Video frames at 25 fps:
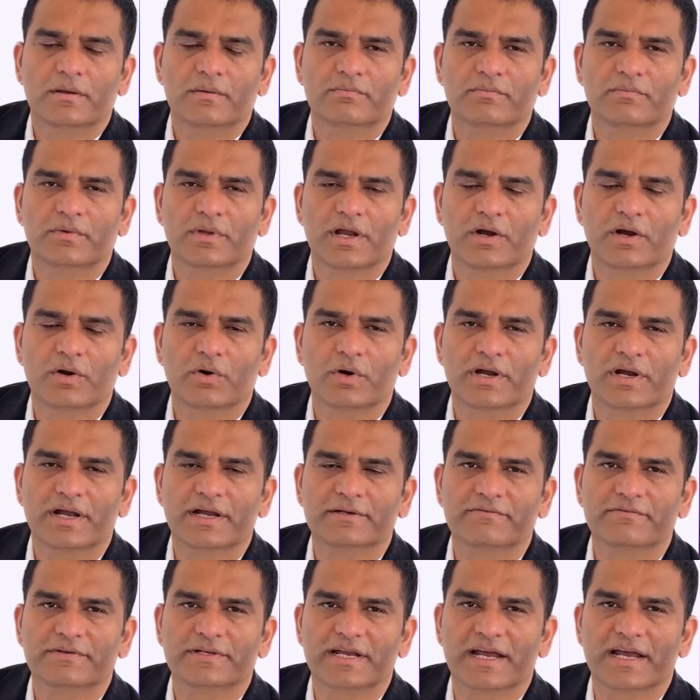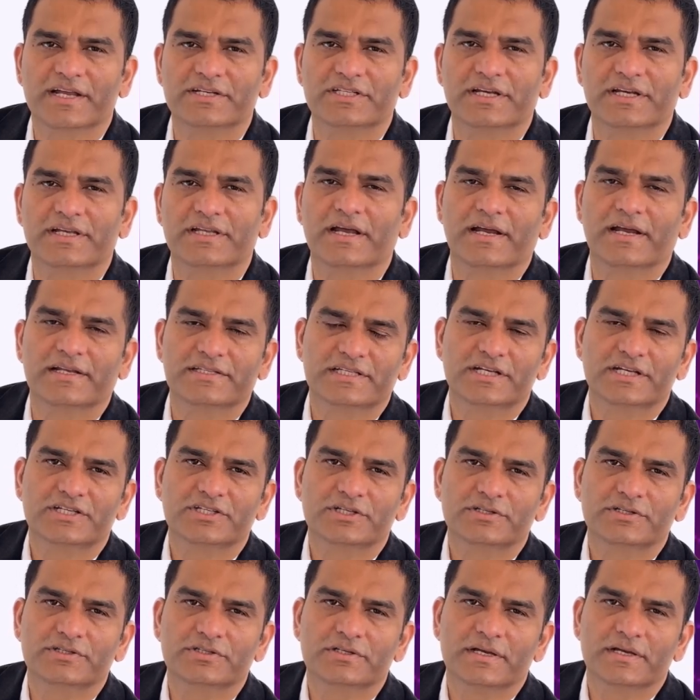for recording financial
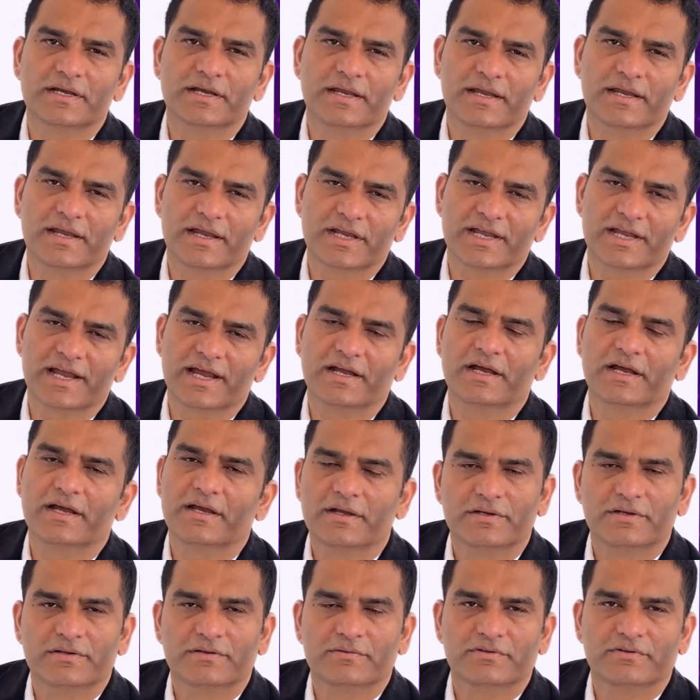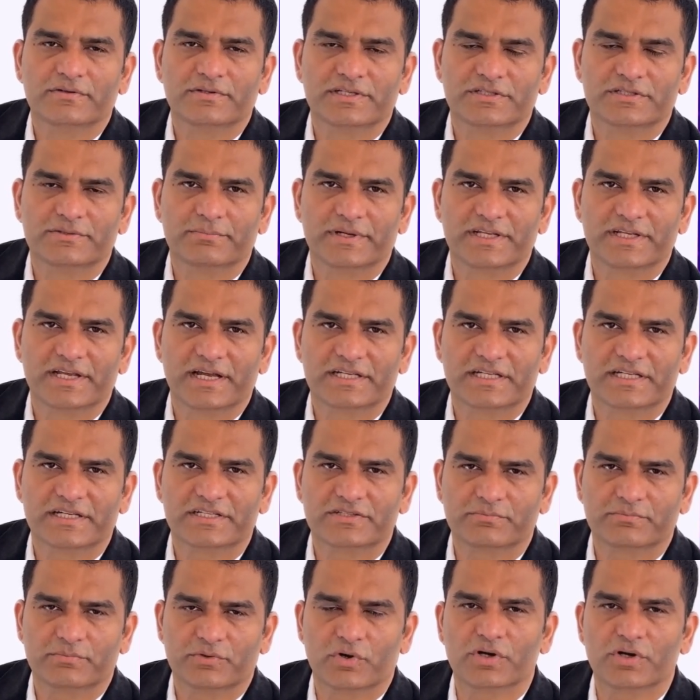transactions related to this
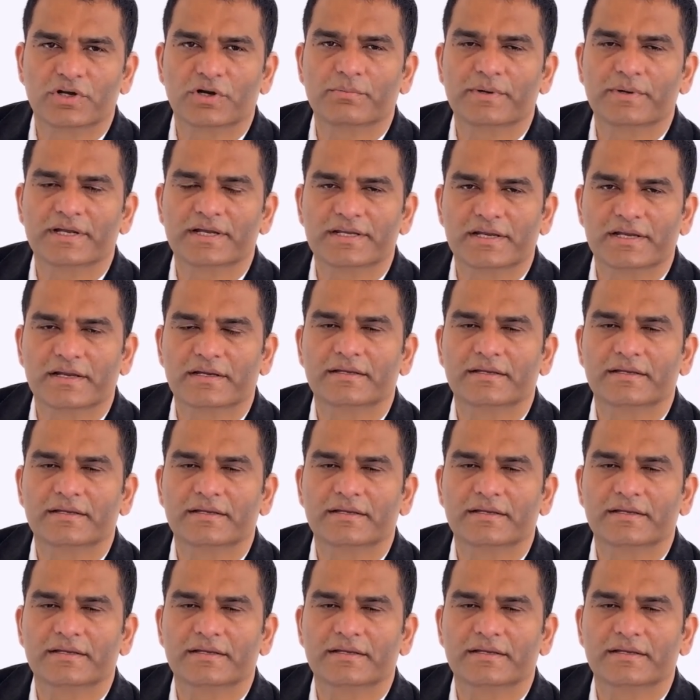material's procurement.